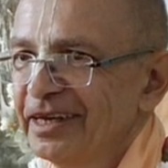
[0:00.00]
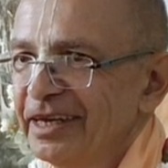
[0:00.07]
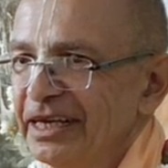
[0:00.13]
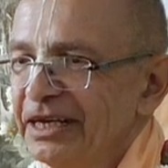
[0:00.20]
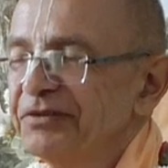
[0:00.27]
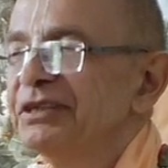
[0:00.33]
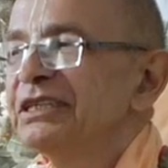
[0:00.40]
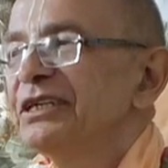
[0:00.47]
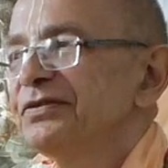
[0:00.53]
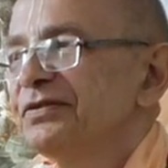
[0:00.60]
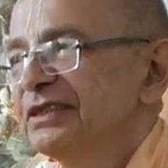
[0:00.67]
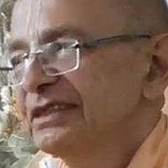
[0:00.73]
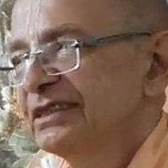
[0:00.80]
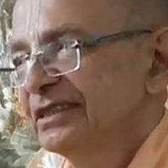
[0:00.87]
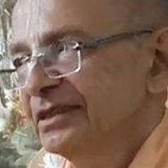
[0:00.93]
Even if
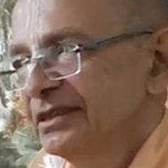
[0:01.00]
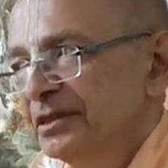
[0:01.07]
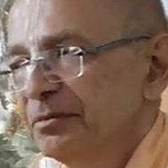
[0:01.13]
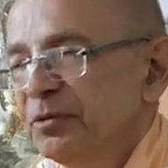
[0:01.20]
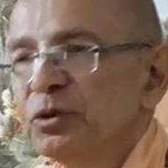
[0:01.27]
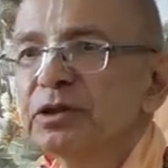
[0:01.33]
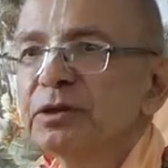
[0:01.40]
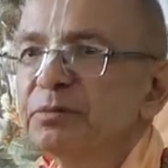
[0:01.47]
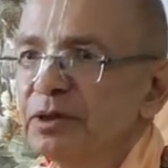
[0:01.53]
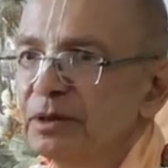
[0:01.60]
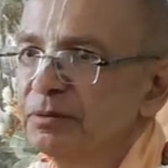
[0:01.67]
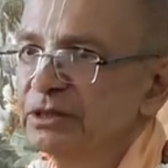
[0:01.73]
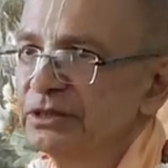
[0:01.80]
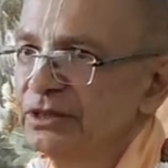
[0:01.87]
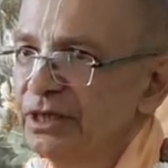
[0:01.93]
it's among the
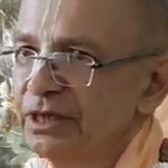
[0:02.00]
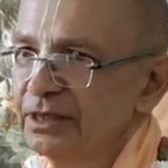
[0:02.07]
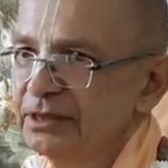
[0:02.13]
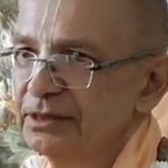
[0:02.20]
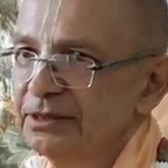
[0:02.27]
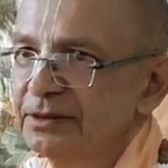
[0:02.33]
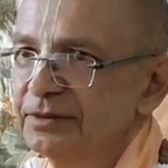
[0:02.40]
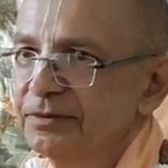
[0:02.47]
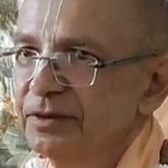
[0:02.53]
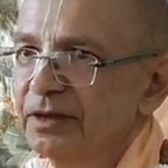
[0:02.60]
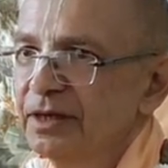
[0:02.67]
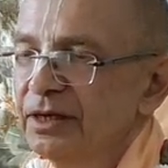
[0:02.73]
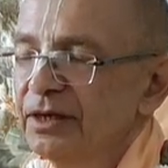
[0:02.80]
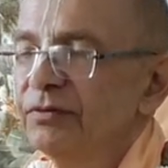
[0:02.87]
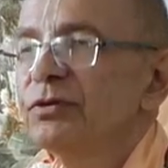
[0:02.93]
brahmacharis.
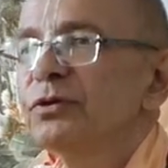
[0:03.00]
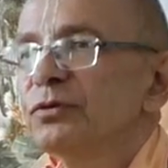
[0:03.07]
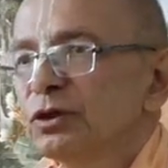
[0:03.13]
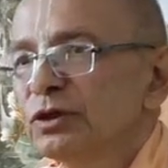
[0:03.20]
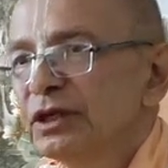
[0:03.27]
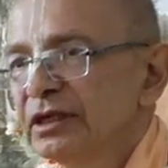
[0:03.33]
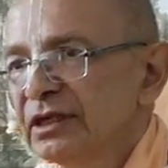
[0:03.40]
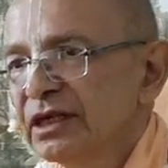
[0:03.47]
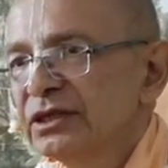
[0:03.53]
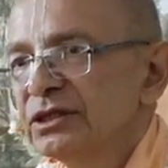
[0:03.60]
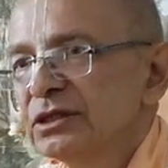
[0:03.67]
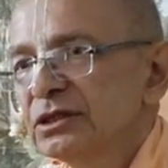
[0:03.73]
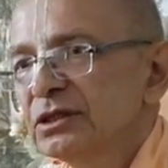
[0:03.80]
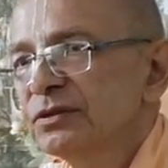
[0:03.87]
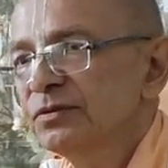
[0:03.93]
If you want
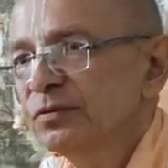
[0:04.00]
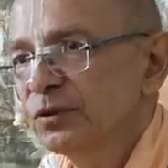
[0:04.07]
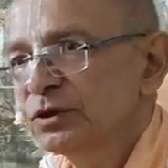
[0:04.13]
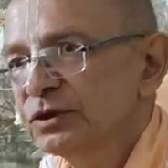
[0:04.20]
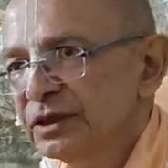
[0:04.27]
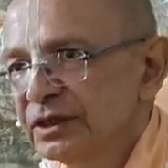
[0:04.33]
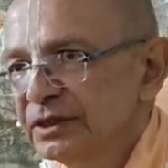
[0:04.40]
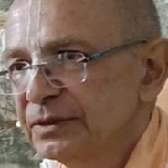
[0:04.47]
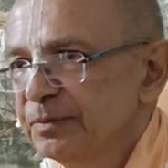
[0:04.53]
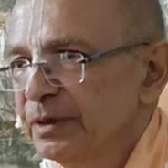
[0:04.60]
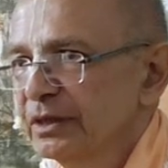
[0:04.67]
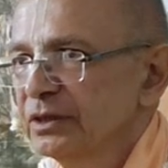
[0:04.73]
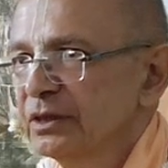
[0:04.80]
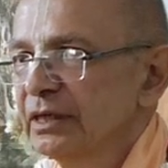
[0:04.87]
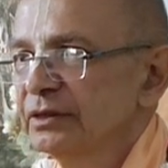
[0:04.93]
relationship, first
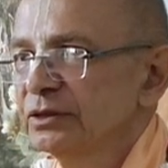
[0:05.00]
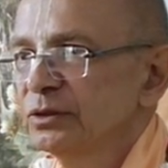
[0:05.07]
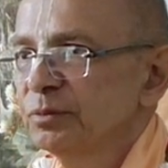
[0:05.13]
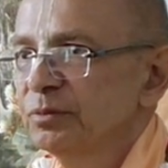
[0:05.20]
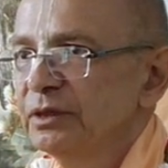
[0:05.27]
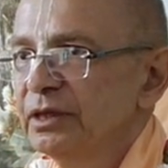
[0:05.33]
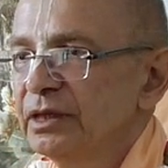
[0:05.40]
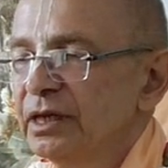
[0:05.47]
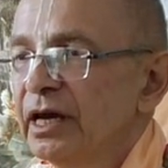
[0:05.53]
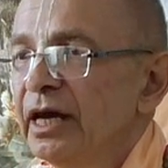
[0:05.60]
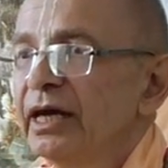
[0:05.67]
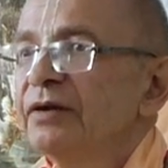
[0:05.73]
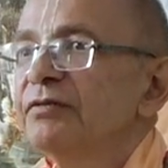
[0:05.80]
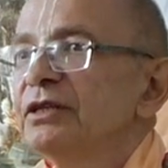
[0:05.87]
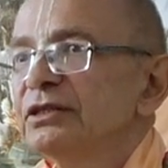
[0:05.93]
respect has to be there.
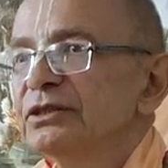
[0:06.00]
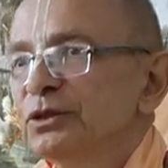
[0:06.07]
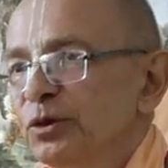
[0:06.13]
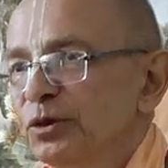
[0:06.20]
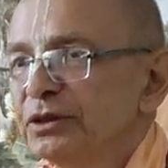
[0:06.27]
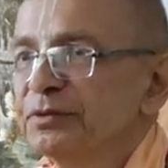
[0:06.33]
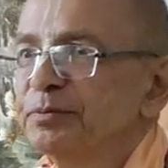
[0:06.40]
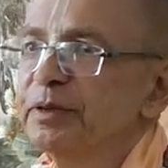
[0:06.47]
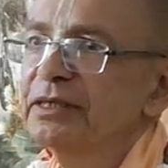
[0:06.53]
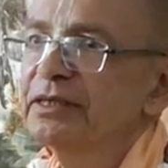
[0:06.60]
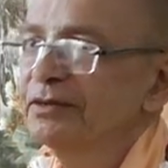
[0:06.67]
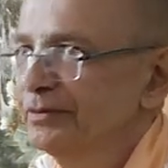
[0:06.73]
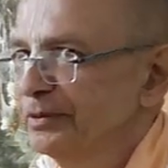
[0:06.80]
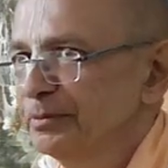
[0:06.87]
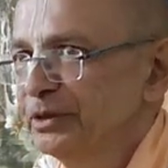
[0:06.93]
If there is no respect,
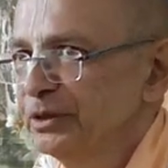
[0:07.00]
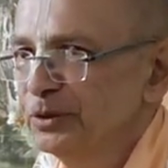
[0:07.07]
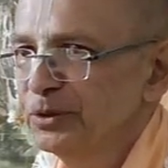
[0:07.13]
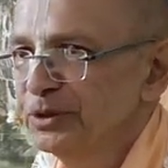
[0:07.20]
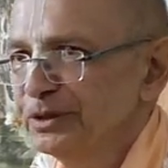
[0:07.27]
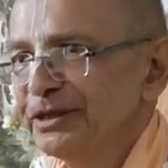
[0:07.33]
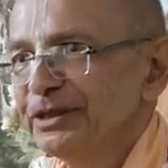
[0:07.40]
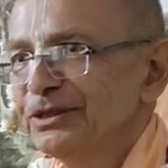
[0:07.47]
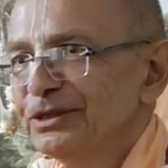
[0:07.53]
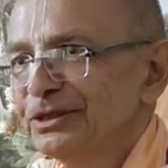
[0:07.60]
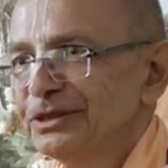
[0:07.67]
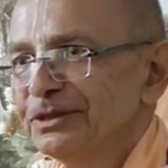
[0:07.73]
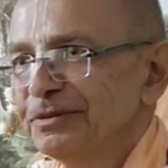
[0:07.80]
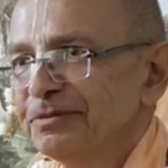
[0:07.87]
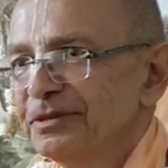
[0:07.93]
there will be no
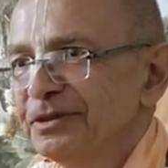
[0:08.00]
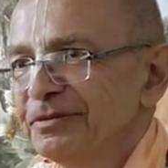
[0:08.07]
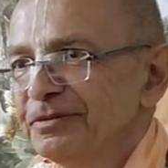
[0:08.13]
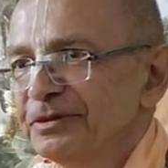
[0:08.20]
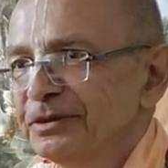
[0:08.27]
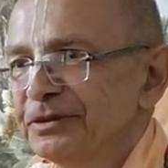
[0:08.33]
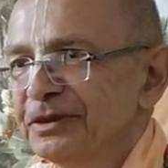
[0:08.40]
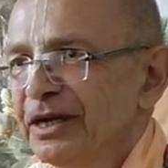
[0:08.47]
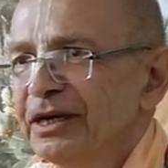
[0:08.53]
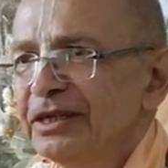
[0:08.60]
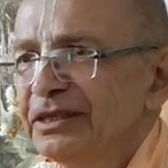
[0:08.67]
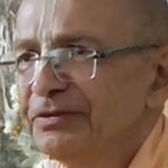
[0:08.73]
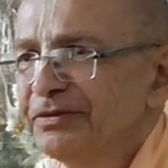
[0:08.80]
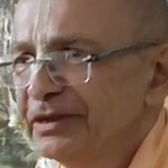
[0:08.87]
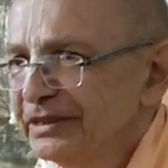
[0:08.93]
relationship. There will,
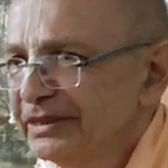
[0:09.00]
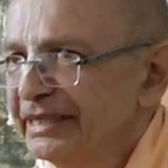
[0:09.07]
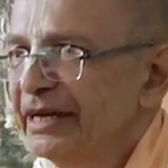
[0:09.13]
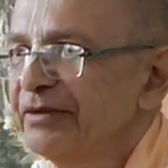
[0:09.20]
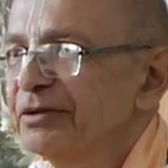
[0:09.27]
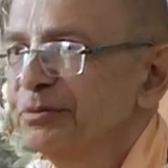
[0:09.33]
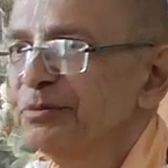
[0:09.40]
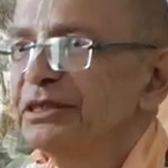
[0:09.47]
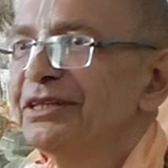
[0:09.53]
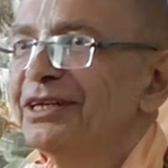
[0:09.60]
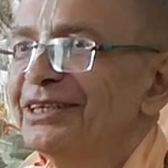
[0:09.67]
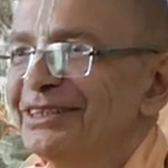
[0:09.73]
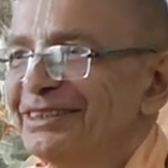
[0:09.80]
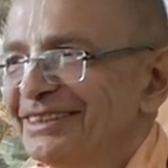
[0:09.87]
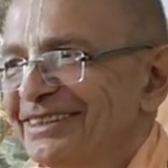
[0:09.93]
there will never be
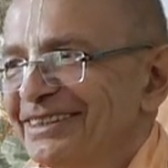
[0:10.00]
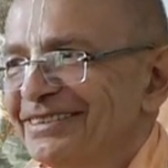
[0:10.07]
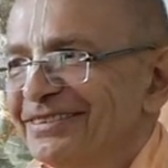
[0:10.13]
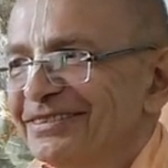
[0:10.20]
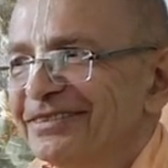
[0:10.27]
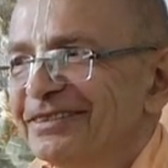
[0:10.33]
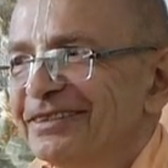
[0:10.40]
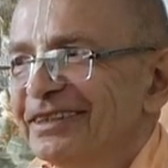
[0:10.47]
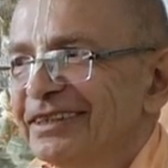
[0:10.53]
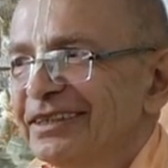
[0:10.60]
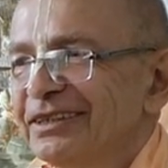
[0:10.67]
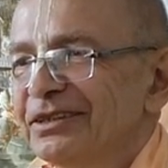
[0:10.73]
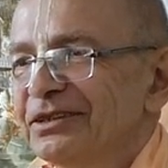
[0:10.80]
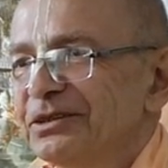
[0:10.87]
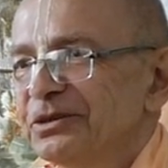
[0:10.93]
trust.
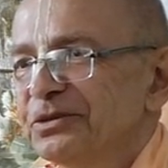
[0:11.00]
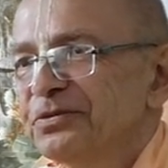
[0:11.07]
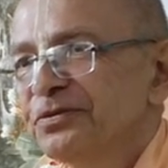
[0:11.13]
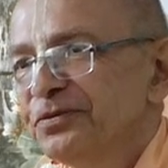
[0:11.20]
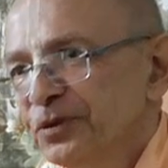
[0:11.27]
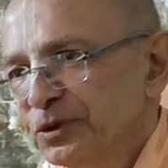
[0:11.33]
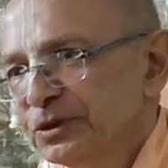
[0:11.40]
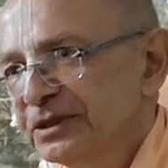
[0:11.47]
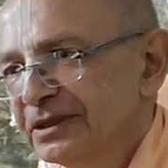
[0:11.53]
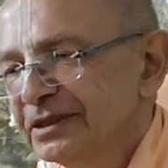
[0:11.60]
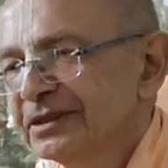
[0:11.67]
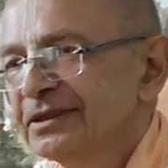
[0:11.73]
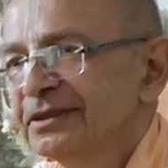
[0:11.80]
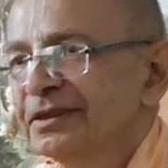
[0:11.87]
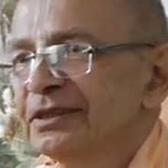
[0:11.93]
You know, first
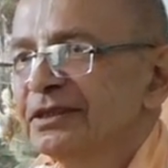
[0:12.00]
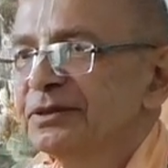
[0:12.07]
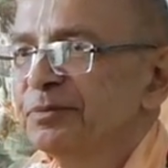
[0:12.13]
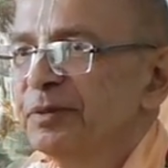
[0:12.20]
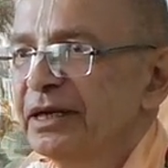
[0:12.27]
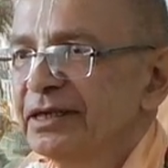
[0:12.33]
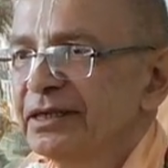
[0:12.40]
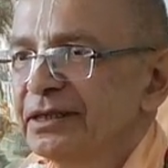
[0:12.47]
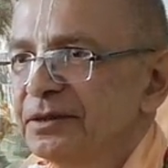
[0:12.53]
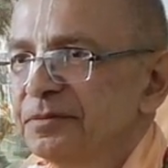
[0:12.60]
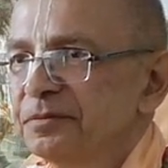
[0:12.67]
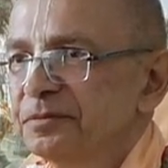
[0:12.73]
is respect.